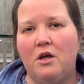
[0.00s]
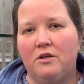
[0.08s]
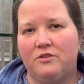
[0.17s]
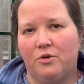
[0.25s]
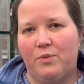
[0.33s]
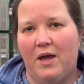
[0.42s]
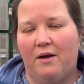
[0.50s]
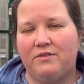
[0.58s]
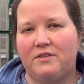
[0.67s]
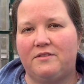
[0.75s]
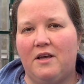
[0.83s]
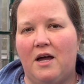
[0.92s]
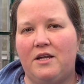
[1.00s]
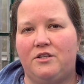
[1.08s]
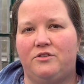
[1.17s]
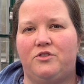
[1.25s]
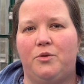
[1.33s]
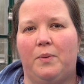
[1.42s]
So we have
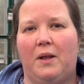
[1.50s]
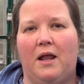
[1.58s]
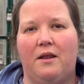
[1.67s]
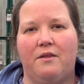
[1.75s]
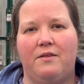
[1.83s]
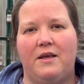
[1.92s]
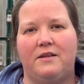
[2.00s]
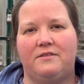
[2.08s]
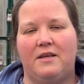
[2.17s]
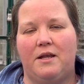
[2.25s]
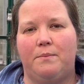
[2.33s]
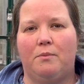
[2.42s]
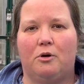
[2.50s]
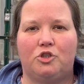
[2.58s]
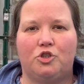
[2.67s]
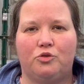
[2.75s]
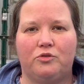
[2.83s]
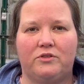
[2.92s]
decided to plant this in
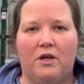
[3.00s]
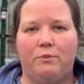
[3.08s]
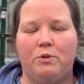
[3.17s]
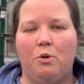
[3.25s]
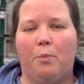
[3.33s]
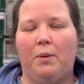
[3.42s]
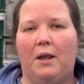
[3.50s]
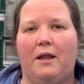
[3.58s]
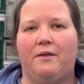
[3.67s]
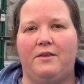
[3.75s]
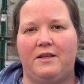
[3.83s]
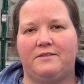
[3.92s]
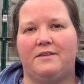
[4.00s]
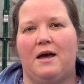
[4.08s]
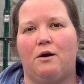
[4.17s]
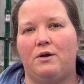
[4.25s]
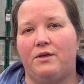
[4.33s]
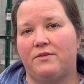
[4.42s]
modules and we will plant these
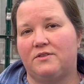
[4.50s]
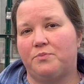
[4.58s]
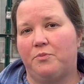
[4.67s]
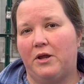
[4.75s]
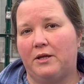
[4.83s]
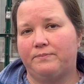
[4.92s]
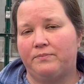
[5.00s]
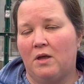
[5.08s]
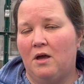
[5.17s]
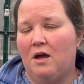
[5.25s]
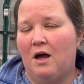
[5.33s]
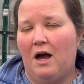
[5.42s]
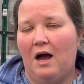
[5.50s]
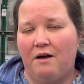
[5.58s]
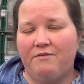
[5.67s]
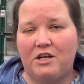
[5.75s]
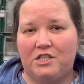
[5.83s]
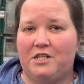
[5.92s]
out in the spring. I
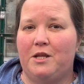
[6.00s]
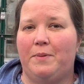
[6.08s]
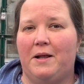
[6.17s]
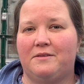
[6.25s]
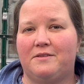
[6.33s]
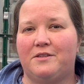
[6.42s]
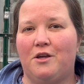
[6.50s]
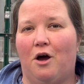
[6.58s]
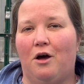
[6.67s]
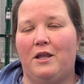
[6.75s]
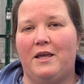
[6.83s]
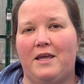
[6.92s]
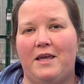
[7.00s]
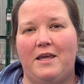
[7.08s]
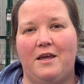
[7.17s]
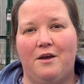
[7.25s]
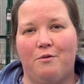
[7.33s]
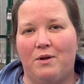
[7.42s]
have actually planted garlic
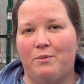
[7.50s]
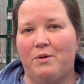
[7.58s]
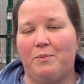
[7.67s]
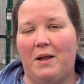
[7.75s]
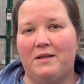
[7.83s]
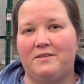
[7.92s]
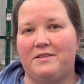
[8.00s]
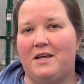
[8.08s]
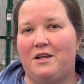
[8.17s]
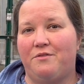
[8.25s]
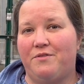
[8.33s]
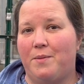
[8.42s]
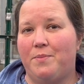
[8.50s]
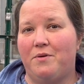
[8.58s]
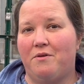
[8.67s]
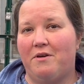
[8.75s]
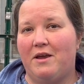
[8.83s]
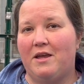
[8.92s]
here when we planted it in
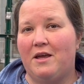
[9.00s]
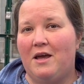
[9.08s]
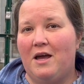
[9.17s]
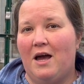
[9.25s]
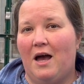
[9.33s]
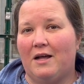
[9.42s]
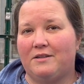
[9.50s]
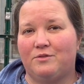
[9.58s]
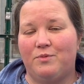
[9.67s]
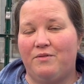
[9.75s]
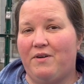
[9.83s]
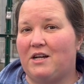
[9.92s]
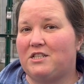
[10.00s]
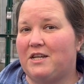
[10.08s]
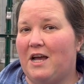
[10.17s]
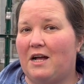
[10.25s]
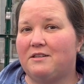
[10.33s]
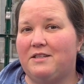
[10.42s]
February, and we've actually
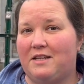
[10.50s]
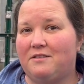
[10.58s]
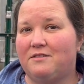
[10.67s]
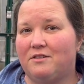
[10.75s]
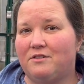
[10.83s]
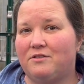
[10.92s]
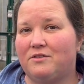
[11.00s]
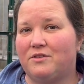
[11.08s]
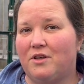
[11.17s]
had decent